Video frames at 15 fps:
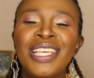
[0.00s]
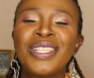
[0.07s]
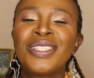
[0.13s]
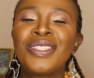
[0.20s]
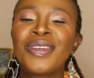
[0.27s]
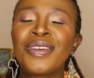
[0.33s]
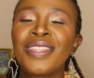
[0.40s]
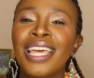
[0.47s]

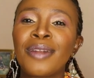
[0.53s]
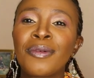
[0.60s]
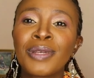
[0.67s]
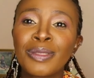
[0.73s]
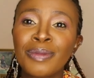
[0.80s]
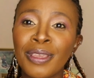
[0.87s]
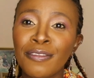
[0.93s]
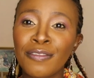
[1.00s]
So that
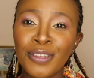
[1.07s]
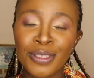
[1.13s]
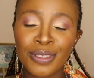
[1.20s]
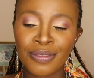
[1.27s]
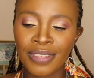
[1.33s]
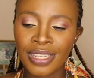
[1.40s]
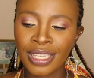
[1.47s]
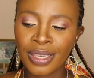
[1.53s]
was my
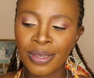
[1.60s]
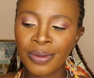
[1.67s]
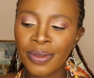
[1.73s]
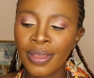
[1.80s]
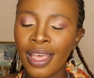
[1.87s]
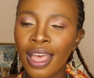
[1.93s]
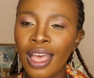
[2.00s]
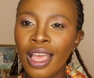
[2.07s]
first video.